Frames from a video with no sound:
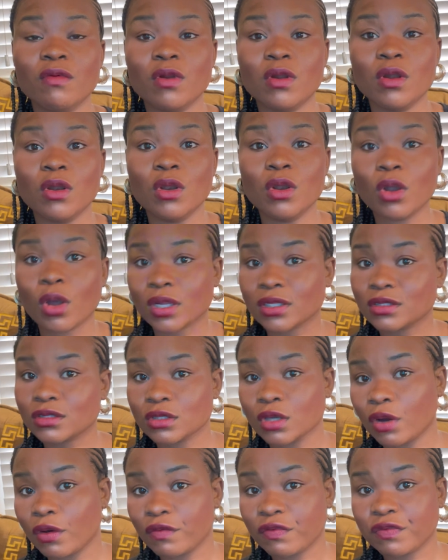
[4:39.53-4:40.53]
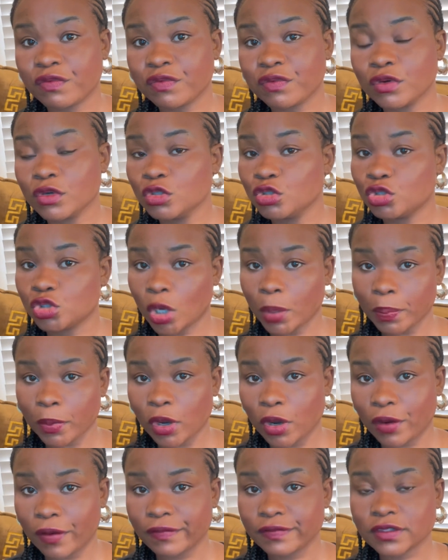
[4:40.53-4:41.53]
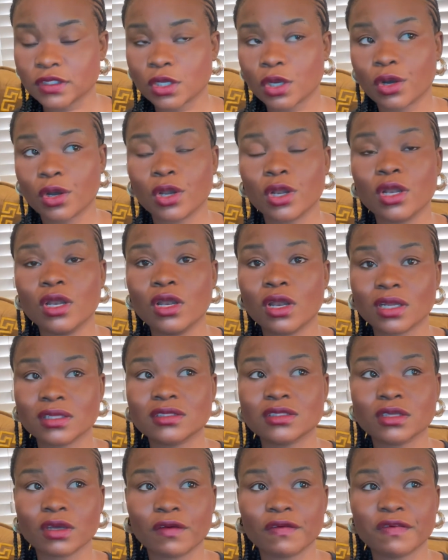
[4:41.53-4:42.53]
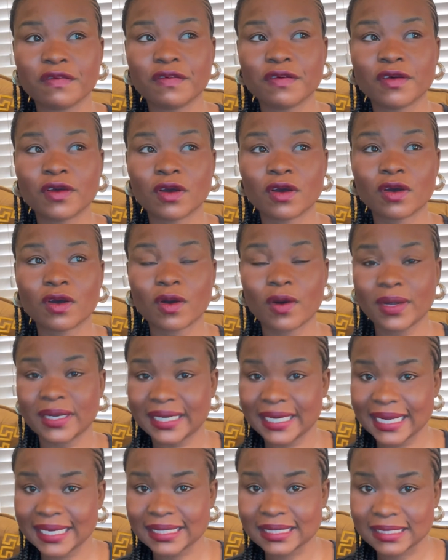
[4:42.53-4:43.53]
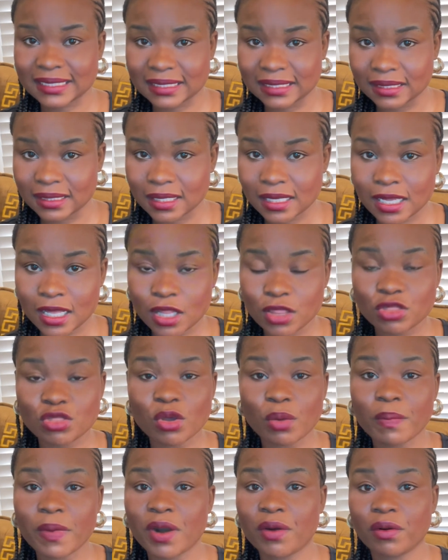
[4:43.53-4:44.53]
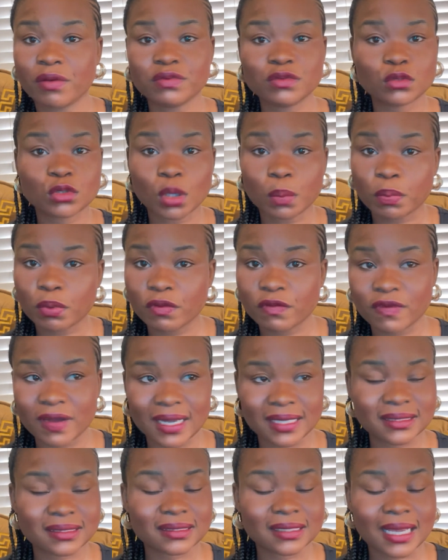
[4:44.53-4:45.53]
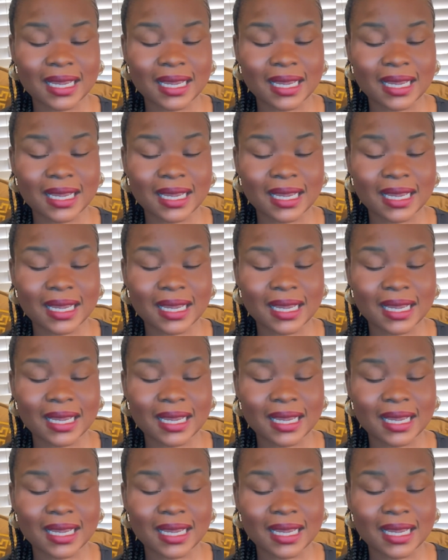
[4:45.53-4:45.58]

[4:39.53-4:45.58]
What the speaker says: lots of drop-offs or lots of connecting number of stopovers,